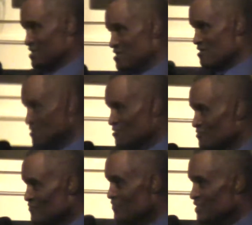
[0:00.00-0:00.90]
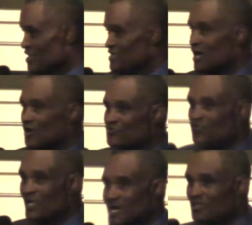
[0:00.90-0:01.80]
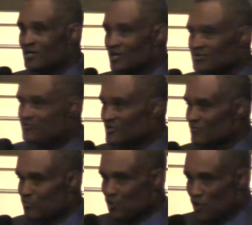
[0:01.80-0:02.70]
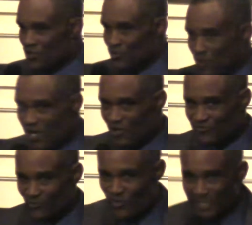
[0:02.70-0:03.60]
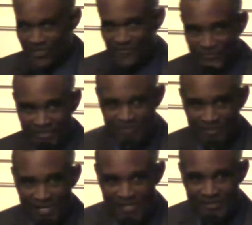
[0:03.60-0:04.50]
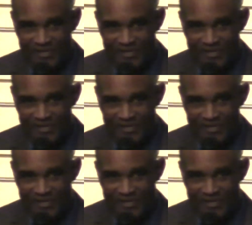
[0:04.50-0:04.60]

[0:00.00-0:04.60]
at Carroll. He also got several bronze awards for weightlifting.